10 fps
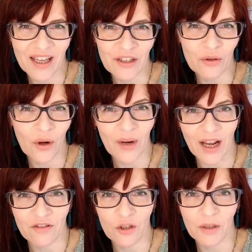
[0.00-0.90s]
then you don't
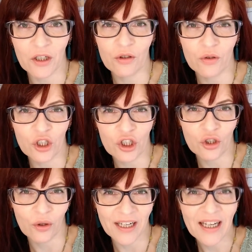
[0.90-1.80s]
have to, because you just
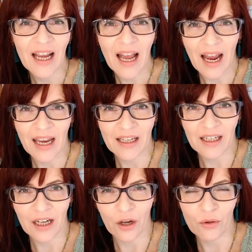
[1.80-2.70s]
join a
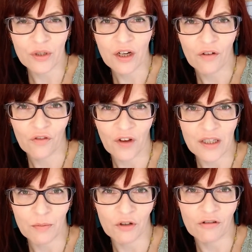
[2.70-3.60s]
closed
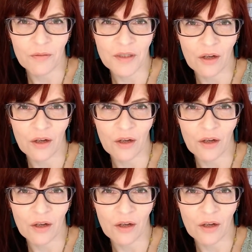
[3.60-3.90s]
Facebook group.